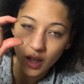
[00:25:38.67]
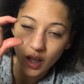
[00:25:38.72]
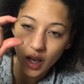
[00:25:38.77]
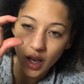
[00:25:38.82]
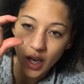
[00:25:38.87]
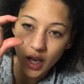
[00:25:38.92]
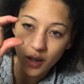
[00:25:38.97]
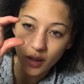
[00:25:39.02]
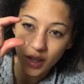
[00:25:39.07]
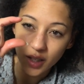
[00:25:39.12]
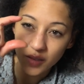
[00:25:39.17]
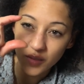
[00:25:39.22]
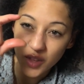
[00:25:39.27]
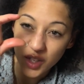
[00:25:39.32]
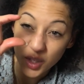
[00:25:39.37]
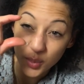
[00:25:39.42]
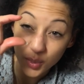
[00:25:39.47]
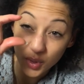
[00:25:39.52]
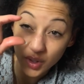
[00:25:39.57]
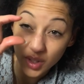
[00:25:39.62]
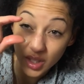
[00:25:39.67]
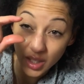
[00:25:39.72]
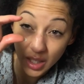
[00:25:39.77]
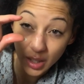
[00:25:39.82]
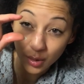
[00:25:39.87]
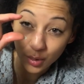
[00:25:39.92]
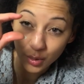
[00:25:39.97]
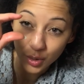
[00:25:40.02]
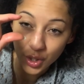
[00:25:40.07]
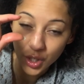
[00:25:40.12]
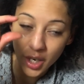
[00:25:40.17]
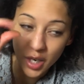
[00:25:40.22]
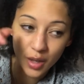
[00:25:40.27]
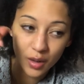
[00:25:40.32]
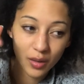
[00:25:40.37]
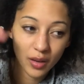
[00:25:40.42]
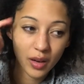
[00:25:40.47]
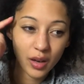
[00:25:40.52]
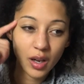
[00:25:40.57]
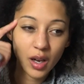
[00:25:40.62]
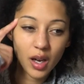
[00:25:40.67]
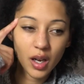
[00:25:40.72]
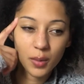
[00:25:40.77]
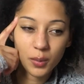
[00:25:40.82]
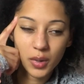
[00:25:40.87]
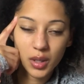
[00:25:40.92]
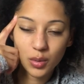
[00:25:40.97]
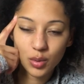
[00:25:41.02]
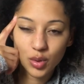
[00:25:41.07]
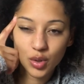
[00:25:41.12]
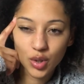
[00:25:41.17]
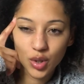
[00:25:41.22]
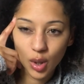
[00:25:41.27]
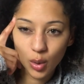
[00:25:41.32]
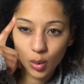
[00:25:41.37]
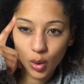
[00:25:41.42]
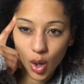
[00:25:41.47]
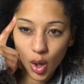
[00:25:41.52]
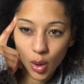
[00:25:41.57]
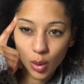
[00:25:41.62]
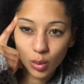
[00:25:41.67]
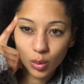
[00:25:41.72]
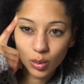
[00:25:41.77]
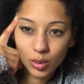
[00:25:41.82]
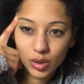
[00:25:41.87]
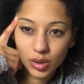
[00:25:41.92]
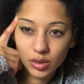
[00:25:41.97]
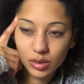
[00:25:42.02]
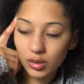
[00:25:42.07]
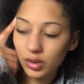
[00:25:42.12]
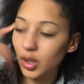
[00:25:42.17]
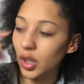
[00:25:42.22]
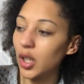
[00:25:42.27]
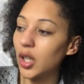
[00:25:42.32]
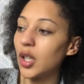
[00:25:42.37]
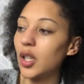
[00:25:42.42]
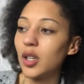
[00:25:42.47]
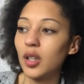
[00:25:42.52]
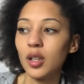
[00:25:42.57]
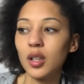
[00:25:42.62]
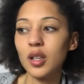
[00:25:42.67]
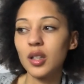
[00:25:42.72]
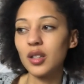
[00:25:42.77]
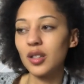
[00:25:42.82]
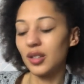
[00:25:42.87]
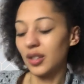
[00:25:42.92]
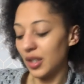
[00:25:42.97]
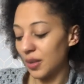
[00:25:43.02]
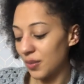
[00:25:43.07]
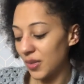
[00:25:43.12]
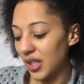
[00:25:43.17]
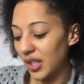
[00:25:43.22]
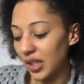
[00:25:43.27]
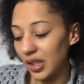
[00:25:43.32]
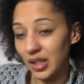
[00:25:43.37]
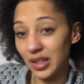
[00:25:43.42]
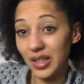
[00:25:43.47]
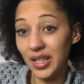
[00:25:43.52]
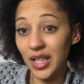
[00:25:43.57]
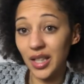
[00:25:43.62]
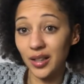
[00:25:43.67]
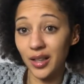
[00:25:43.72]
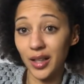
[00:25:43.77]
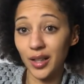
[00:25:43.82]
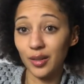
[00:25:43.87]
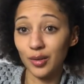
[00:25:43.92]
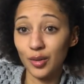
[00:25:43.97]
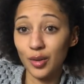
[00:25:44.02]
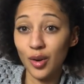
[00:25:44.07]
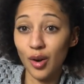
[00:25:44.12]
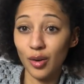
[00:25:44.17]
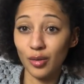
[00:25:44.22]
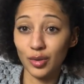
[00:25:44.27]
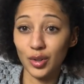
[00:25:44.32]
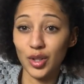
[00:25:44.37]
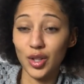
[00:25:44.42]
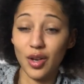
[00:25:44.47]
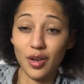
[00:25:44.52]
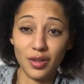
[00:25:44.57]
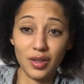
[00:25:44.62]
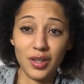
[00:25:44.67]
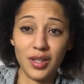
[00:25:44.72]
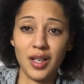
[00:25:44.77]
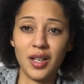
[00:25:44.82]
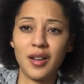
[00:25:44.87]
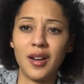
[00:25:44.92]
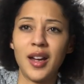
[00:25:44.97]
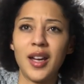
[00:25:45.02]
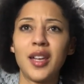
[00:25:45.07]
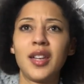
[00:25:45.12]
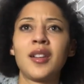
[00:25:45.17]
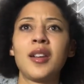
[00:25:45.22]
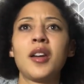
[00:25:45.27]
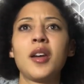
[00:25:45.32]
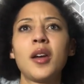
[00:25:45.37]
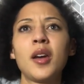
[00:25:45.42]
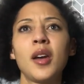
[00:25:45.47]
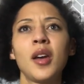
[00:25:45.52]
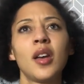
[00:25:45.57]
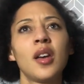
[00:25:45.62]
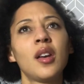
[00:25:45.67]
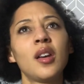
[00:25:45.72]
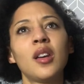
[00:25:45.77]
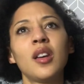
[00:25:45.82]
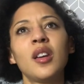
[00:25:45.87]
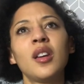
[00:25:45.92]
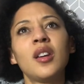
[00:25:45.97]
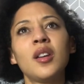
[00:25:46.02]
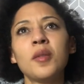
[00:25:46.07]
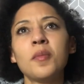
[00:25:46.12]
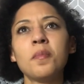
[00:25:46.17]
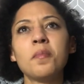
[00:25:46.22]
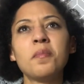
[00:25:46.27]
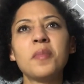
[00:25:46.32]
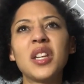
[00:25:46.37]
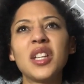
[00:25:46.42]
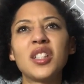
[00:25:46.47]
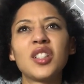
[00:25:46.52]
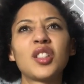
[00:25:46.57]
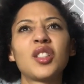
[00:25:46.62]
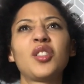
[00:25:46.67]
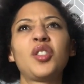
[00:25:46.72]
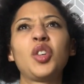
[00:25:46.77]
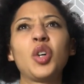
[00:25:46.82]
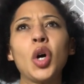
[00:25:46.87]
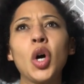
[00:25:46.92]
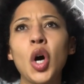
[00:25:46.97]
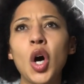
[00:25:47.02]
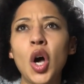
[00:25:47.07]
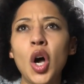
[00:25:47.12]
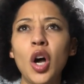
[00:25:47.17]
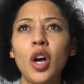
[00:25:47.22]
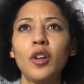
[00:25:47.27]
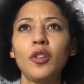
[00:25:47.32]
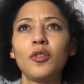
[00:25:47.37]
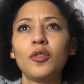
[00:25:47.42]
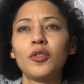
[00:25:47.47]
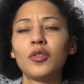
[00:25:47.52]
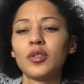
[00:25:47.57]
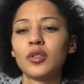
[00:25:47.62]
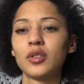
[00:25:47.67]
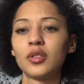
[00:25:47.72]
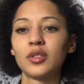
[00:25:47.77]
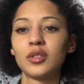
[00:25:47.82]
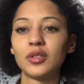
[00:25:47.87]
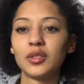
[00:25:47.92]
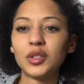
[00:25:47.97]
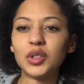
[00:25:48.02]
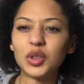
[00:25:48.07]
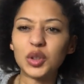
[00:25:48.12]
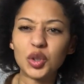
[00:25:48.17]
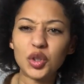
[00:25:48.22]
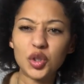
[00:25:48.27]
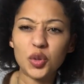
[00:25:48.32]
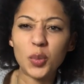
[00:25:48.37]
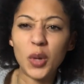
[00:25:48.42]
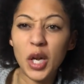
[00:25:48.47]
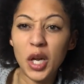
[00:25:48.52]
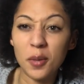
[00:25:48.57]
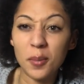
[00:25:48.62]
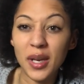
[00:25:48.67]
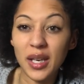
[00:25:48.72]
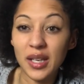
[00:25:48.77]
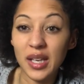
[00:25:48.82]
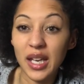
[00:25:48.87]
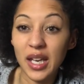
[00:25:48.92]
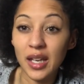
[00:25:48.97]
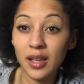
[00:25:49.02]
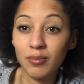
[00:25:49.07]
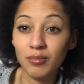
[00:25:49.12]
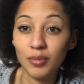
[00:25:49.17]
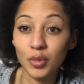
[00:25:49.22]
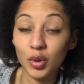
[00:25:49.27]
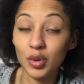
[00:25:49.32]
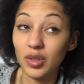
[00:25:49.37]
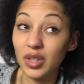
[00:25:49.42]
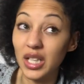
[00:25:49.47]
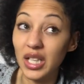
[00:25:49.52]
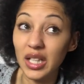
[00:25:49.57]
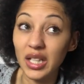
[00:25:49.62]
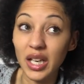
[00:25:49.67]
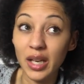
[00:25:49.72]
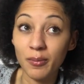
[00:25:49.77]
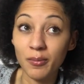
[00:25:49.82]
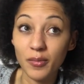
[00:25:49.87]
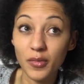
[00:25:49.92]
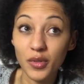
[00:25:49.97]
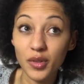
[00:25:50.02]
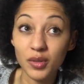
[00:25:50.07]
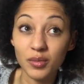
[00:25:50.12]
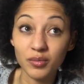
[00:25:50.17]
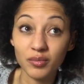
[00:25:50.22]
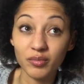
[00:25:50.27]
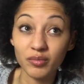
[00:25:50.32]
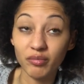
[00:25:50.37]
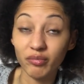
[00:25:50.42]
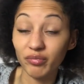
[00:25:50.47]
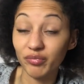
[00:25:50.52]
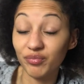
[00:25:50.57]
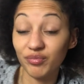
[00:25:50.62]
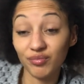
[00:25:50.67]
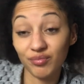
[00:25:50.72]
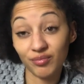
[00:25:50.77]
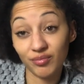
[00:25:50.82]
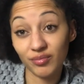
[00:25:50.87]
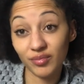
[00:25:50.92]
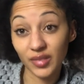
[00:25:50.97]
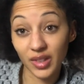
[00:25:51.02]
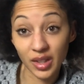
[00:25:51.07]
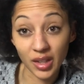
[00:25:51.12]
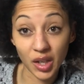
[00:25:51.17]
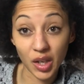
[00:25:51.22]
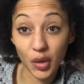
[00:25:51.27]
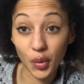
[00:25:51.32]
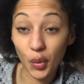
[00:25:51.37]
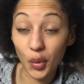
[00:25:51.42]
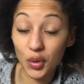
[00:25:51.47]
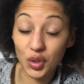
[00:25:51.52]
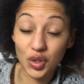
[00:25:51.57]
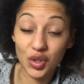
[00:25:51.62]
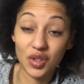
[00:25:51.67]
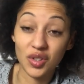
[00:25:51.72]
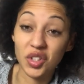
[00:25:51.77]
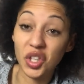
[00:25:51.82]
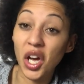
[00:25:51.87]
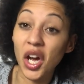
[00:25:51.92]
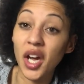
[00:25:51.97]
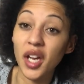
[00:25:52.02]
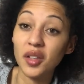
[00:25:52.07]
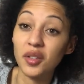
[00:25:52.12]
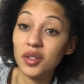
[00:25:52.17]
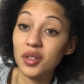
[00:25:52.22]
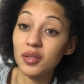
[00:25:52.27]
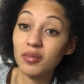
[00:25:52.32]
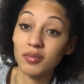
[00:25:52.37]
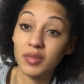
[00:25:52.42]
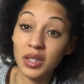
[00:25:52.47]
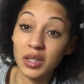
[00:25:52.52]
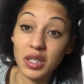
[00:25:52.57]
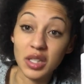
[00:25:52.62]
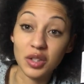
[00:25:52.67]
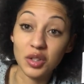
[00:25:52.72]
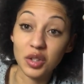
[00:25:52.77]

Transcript: like this much skin on show, but it was so cold. So now I'm thinking I need like long socks that are like mid calf or just below my knee or knee length, or just tights, and this